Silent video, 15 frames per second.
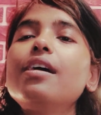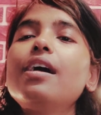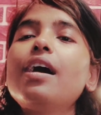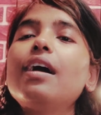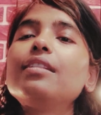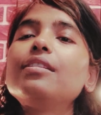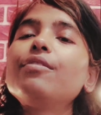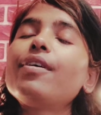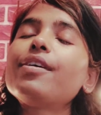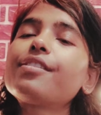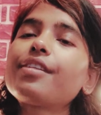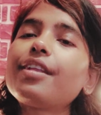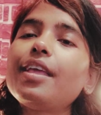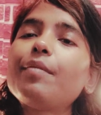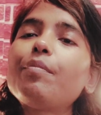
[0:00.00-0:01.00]
Otherwise,
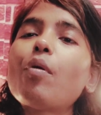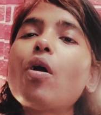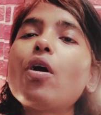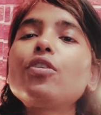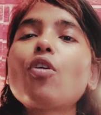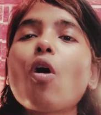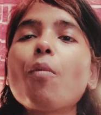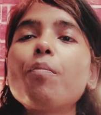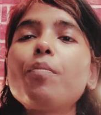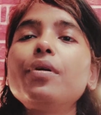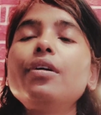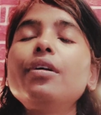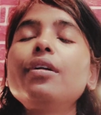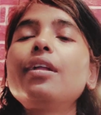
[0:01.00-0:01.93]
clay pot, copper,